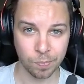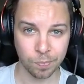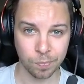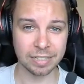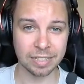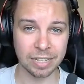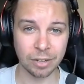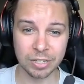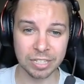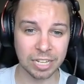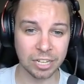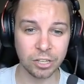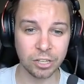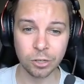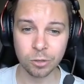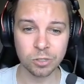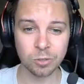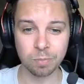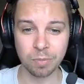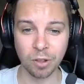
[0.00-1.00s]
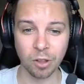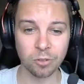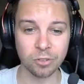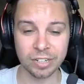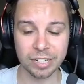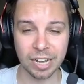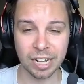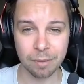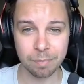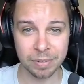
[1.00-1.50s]
Now, it's a huge blow to
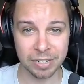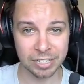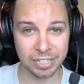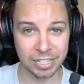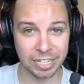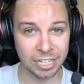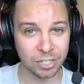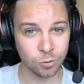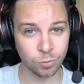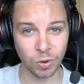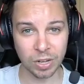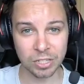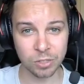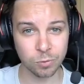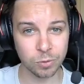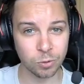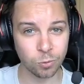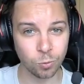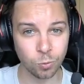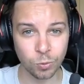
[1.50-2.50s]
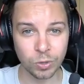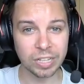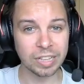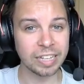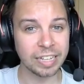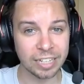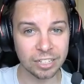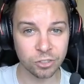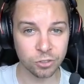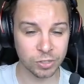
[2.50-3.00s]
the cup because his runs were
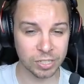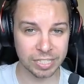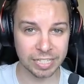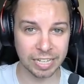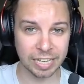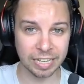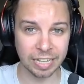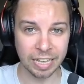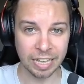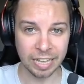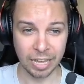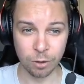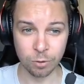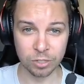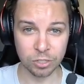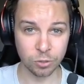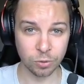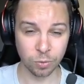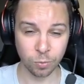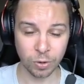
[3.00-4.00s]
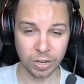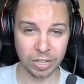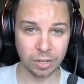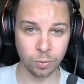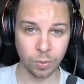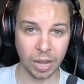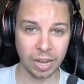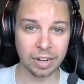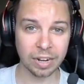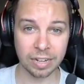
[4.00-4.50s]
really interesting. He was doing really
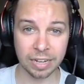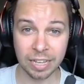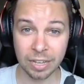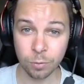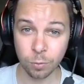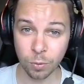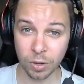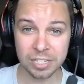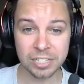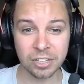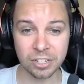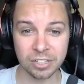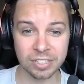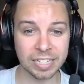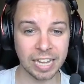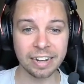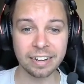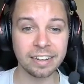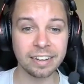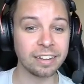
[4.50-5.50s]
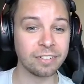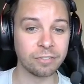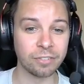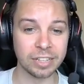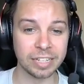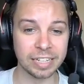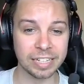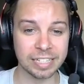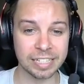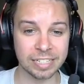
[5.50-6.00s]
well and he was contending
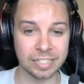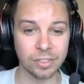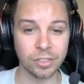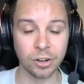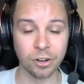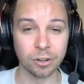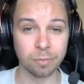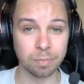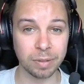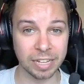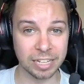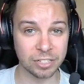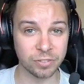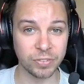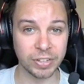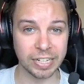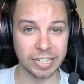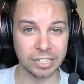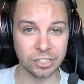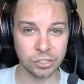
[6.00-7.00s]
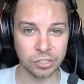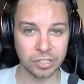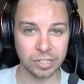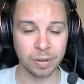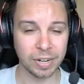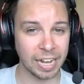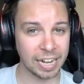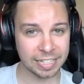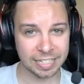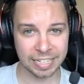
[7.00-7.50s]
for this 3rd place finish.
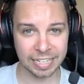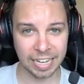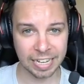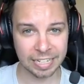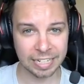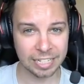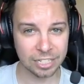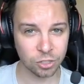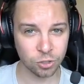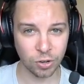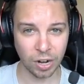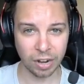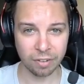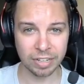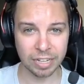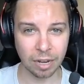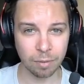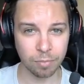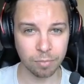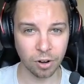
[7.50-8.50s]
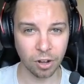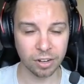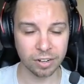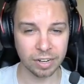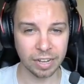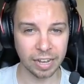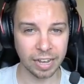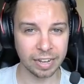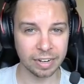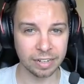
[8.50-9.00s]
But as I get, he's traveling
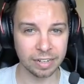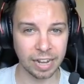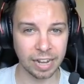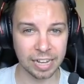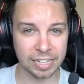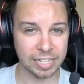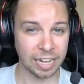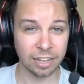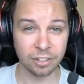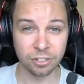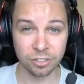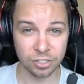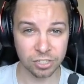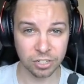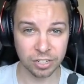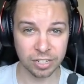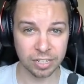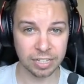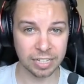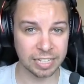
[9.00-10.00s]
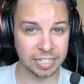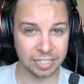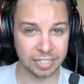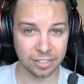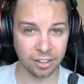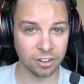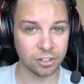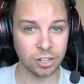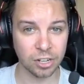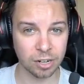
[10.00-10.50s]
abroad, and as I understood it, he's
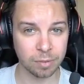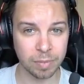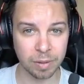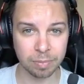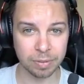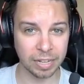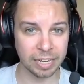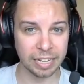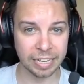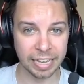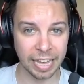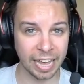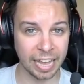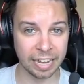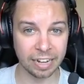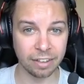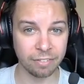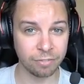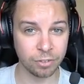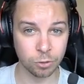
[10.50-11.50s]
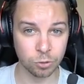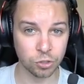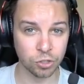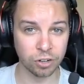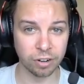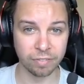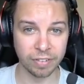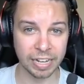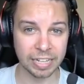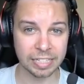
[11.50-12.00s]
not going to be playing any
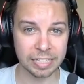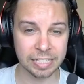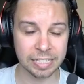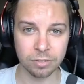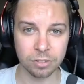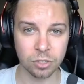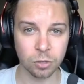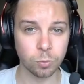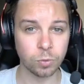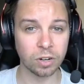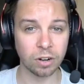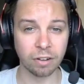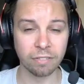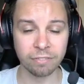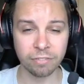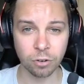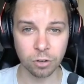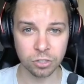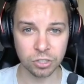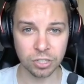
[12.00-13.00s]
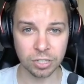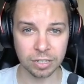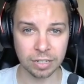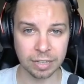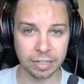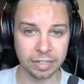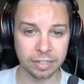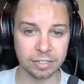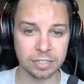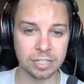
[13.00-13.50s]
future events. So we're
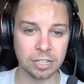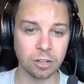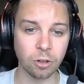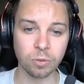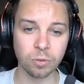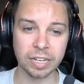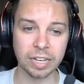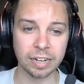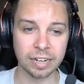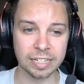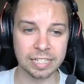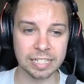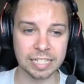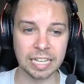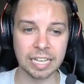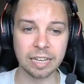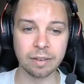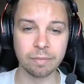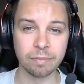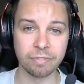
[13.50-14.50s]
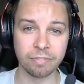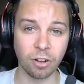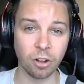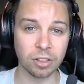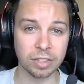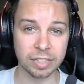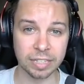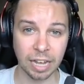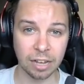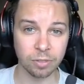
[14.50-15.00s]
unfortunately slowly going to see him
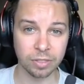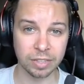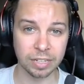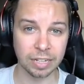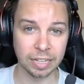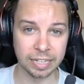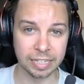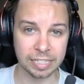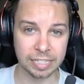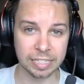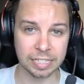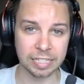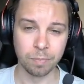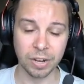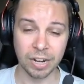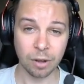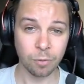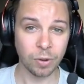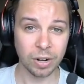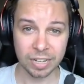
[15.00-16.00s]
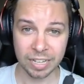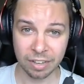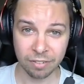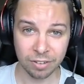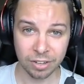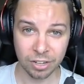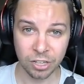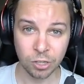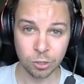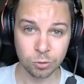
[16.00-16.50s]
fall down the list. But I want to give
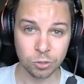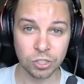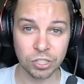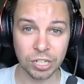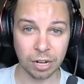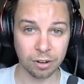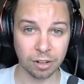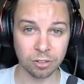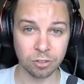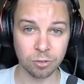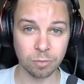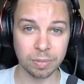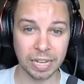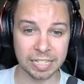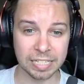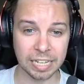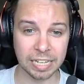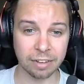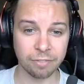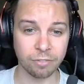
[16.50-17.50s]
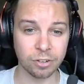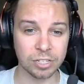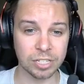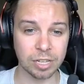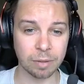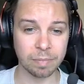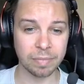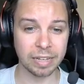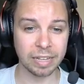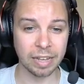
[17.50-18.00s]
a huge shout out to Blasek for
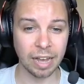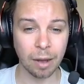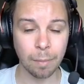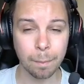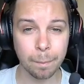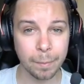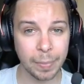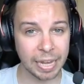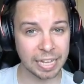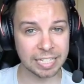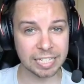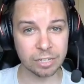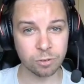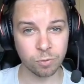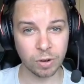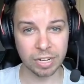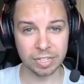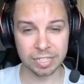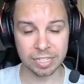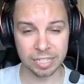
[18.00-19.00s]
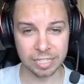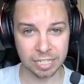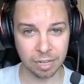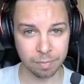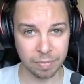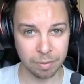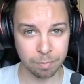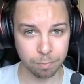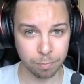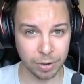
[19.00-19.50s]
some amazing runs and
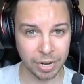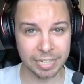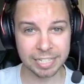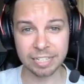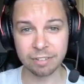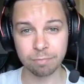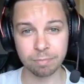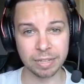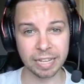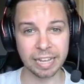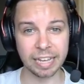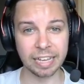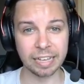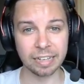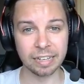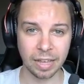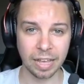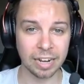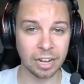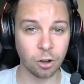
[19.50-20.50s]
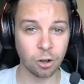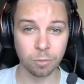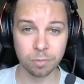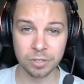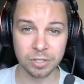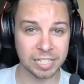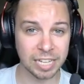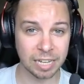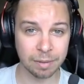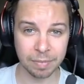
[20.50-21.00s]
some impressive playing. And I hope
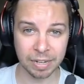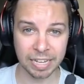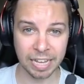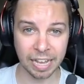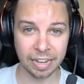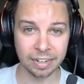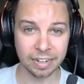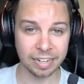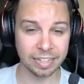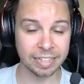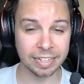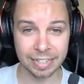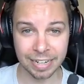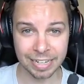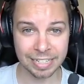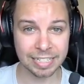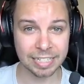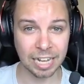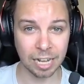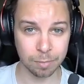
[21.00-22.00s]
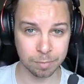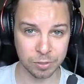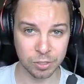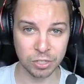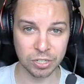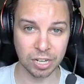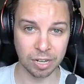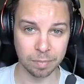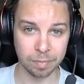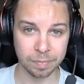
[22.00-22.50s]
to see him again in the next cups
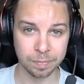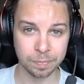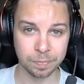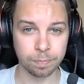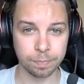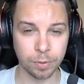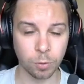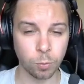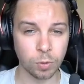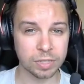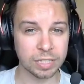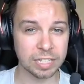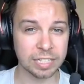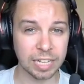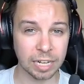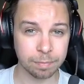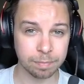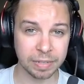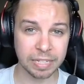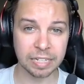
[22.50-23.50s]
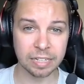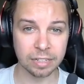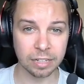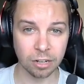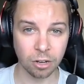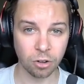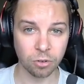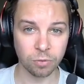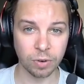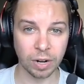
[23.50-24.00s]
to come. But what does that mean in
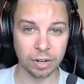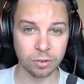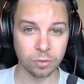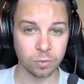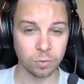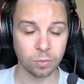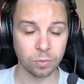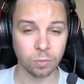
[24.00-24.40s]
the long run?